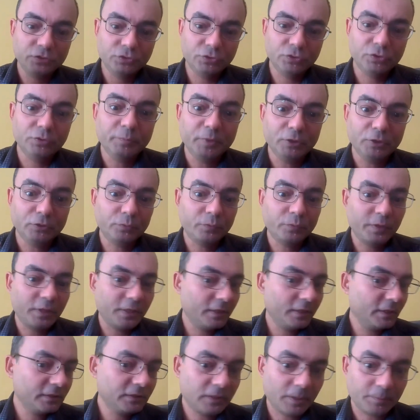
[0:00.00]
zoom into
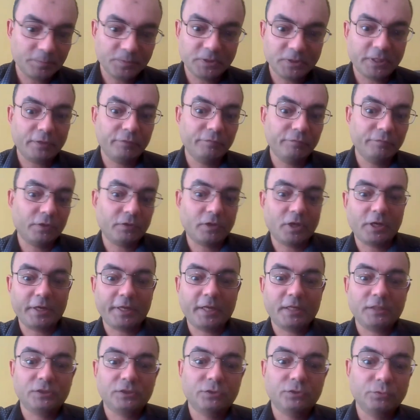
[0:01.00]
within a subset of your
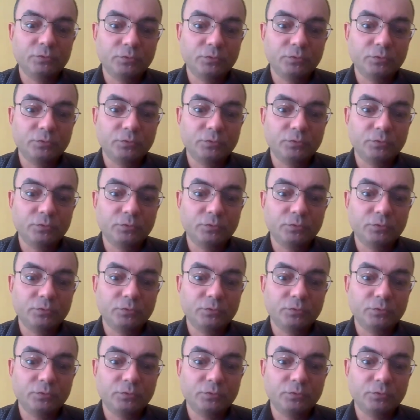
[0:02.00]
audience.